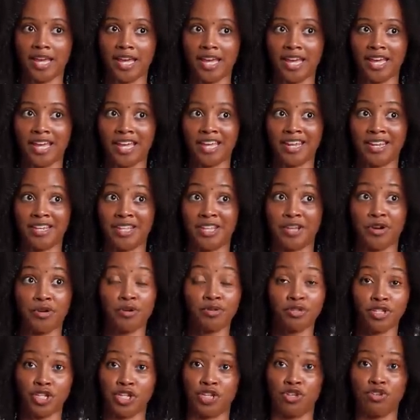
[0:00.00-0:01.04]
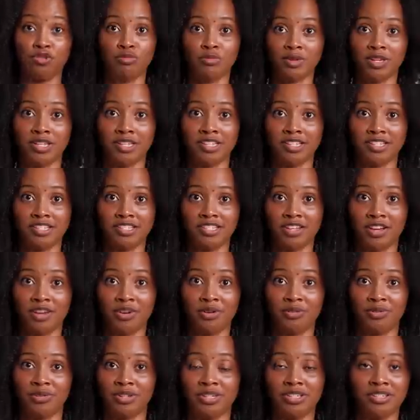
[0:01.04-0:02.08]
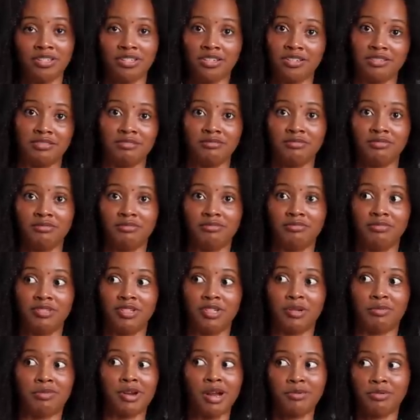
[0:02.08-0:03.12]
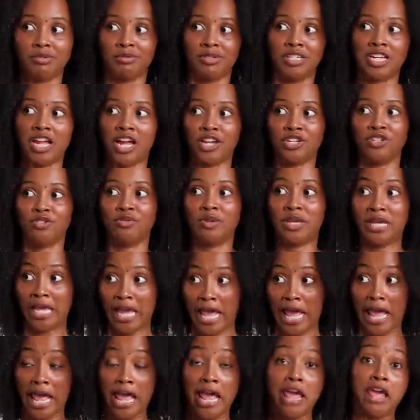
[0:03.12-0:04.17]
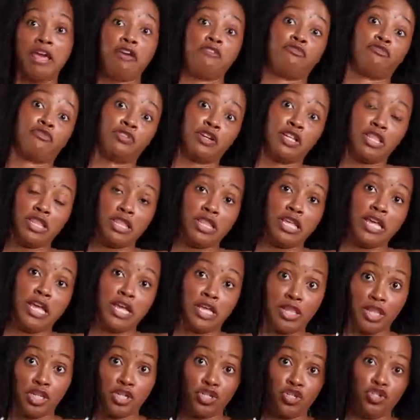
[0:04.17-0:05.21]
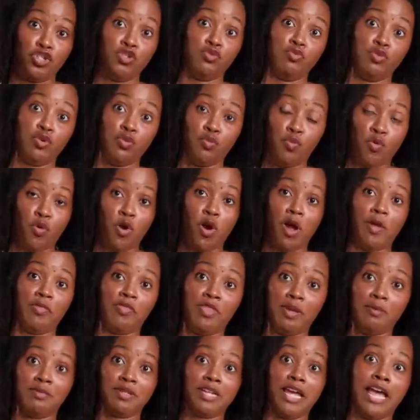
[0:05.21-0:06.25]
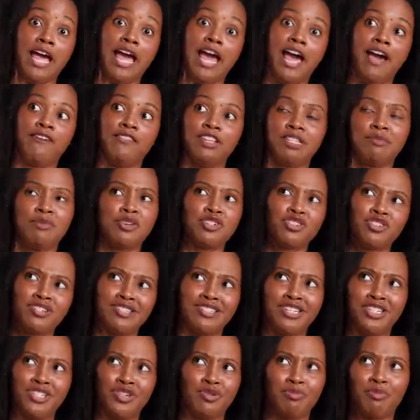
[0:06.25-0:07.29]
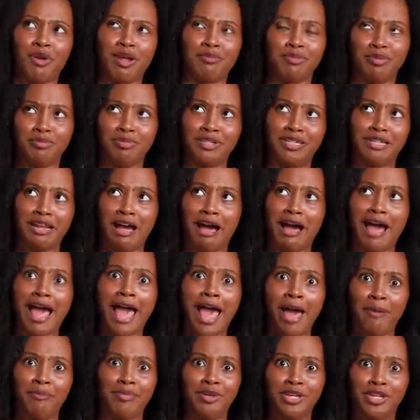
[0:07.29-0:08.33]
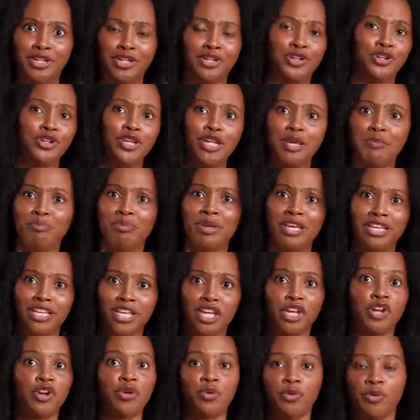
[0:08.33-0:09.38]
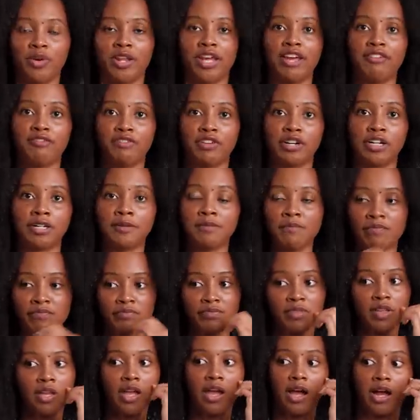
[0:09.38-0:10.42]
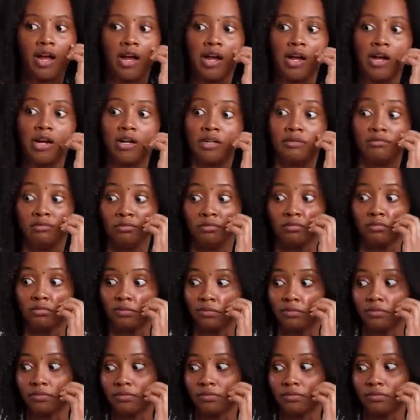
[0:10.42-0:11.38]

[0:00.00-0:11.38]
and they're only human, so they're probably not doing everything that you would want them to have, especially since you're probably not happy and you're nitpicking or whatever. Um,